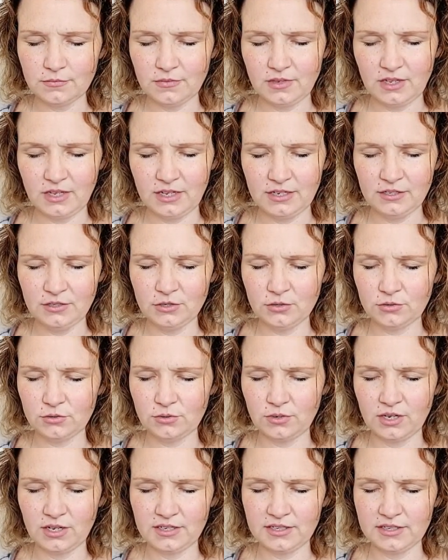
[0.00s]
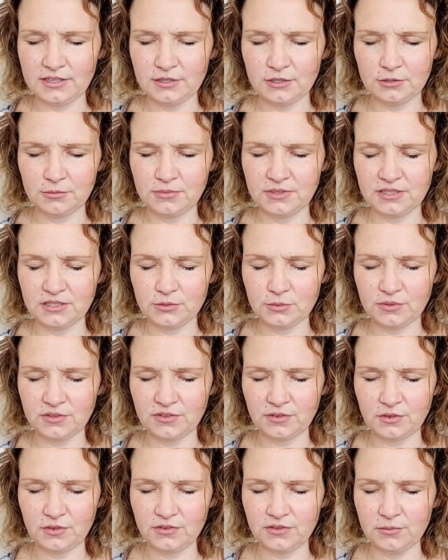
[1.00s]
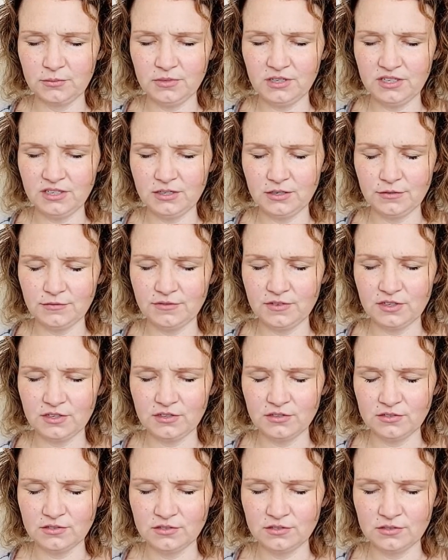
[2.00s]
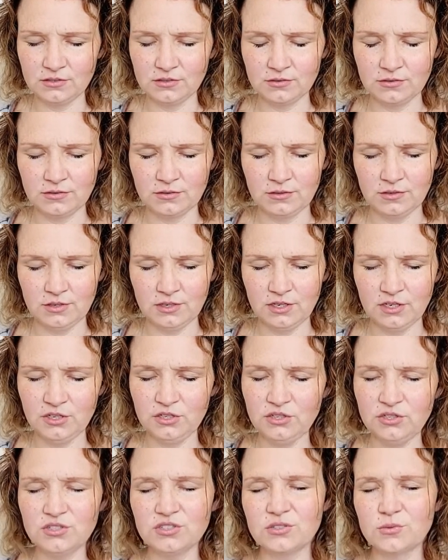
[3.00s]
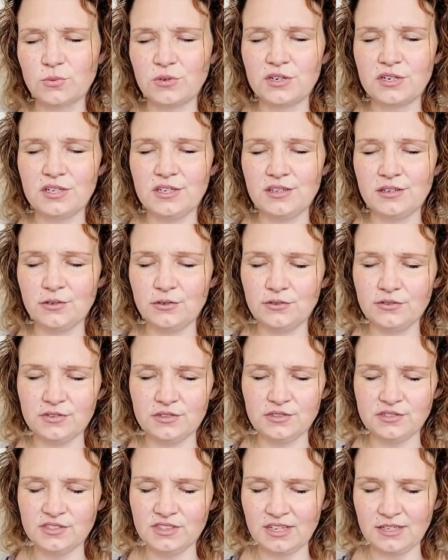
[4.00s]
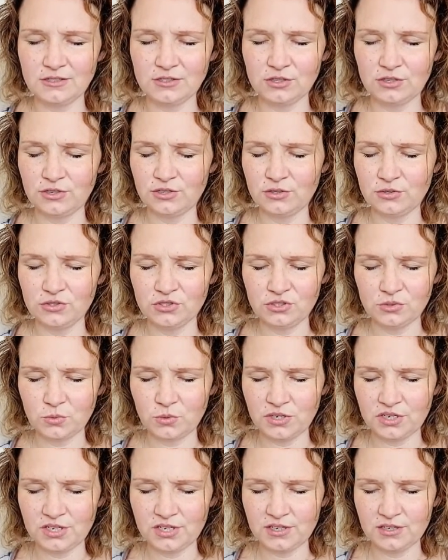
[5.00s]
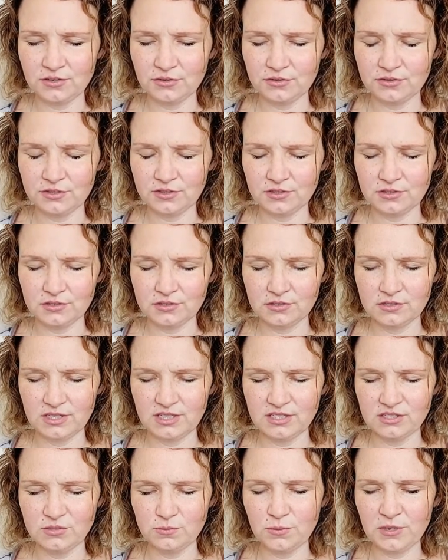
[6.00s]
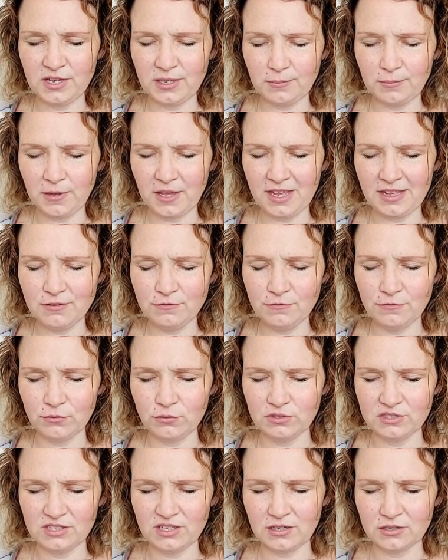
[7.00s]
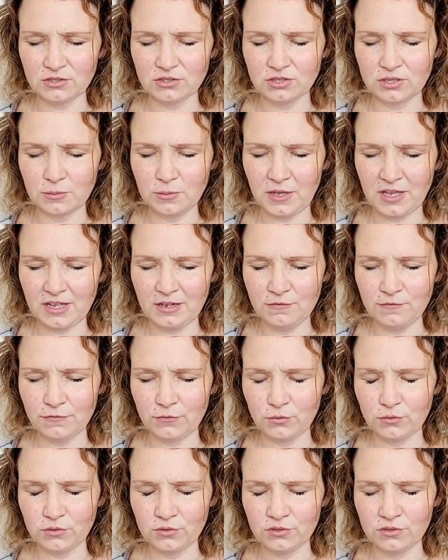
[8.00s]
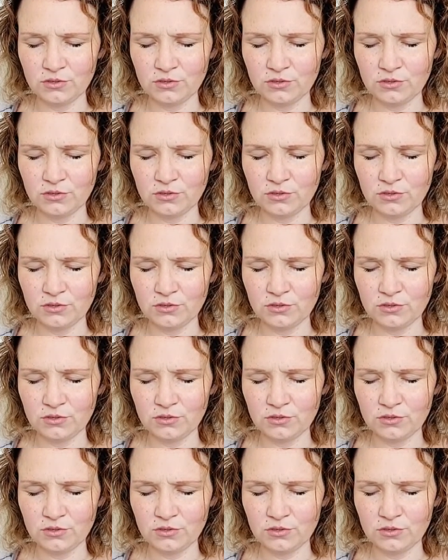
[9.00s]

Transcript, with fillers: and you don't know how to intermix with all the meaning of this you just want to heal this that's all you just want to heal this it's p- painful it's actually painful